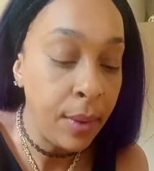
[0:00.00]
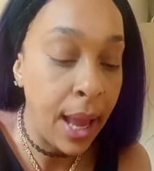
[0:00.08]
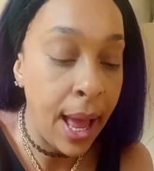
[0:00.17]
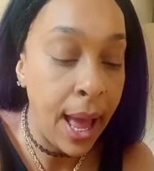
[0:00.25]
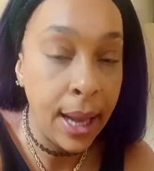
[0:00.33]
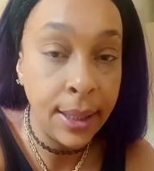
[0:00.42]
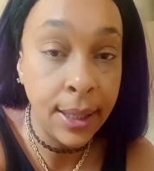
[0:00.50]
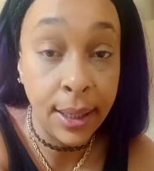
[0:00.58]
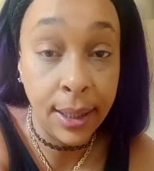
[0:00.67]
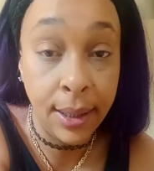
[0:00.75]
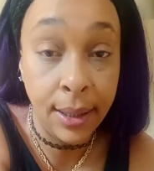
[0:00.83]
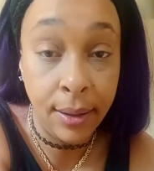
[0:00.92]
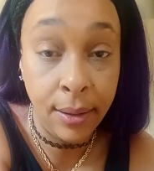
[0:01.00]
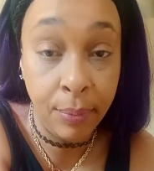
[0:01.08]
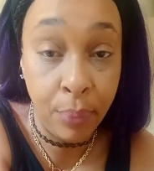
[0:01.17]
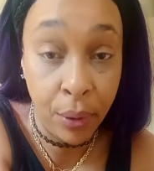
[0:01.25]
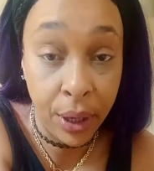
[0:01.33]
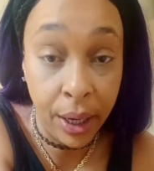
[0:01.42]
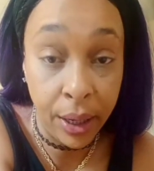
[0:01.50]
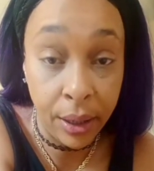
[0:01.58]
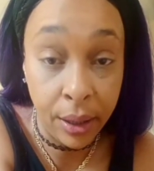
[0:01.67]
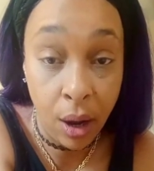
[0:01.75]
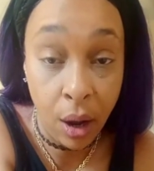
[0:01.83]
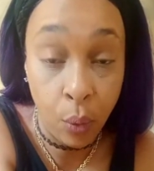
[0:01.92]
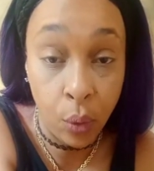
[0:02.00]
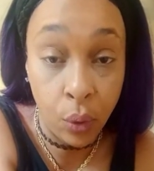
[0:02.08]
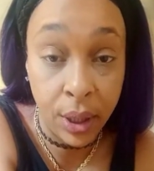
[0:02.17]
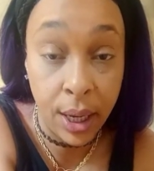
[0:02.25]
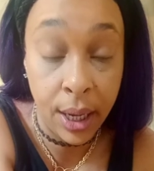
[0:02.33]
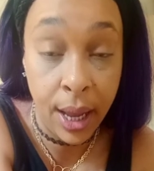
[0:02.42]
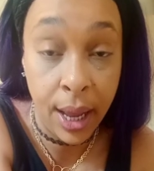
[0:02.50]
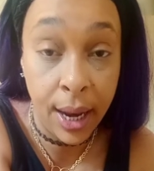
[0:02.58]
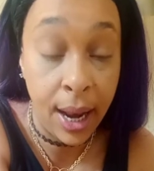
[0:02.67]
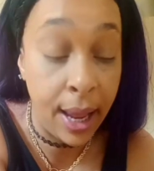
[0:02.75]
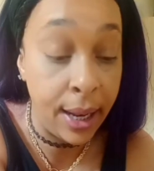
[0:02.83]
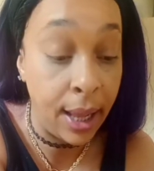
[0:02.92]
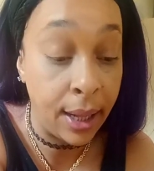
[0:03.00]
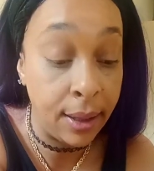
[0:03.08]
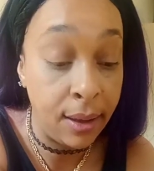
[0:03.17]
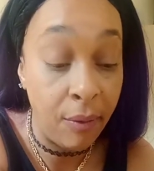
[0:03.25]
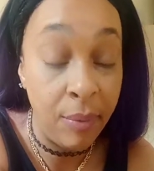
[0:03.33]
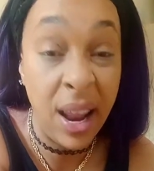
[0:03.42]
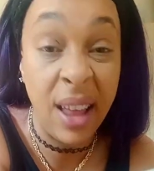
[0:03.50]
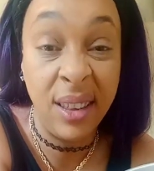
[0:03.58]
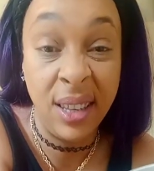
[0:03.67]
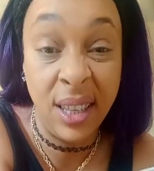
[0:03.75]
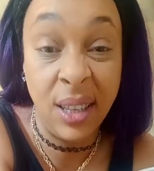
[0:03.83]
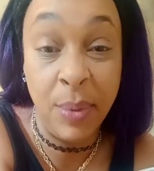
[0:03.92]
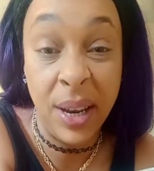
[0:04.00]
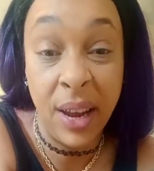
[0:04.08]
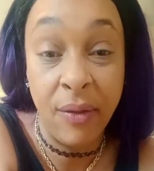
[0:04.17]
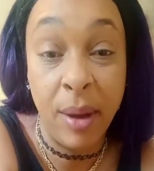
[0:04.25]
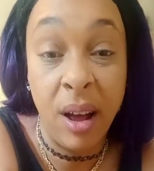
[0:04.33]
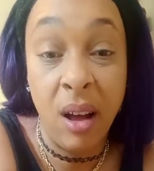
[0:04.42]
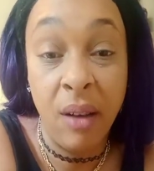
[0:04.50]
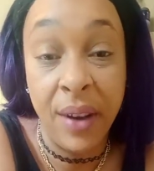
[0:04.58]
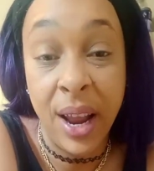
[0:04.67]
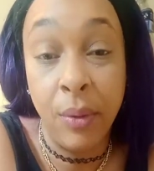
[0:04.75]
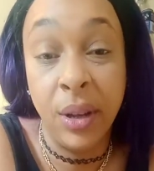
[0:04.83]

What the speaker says: And I put it in hot water and this has been here for about half an hour.